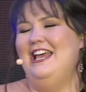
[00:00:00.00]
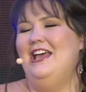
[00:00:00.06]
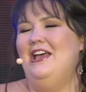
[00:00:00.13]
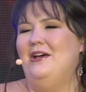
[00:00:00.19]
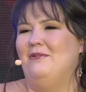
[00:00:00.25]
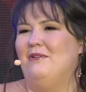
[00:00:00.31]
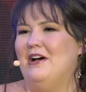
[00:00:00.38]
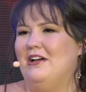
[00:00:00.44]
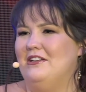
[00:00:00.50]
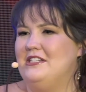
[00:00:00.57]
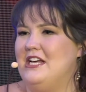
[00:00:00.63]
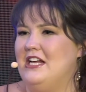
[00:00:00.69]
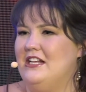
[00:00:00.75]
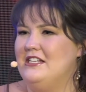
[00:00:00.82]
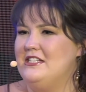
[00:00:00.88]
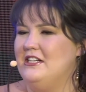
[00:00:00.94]
Well,
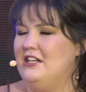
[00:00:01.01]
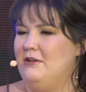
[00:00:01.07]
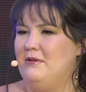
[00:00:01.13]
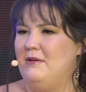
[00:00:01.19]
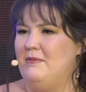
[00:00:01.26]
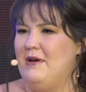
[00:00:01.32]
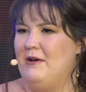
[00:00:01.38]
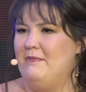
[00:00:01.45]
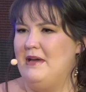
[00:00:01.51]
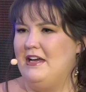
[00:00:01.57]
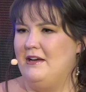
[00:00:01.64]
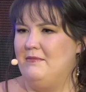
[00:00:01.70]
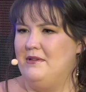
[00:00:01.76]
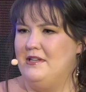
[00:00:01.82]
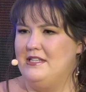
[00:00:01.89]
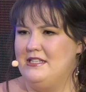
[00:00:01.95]
tell us a little bit about
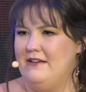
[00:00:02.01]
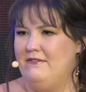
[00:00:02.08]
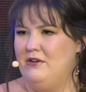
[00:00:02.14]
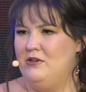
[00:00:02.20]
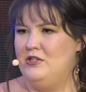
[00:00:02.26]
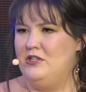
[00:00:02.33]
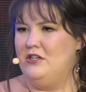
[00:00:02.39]
Makeup in the 702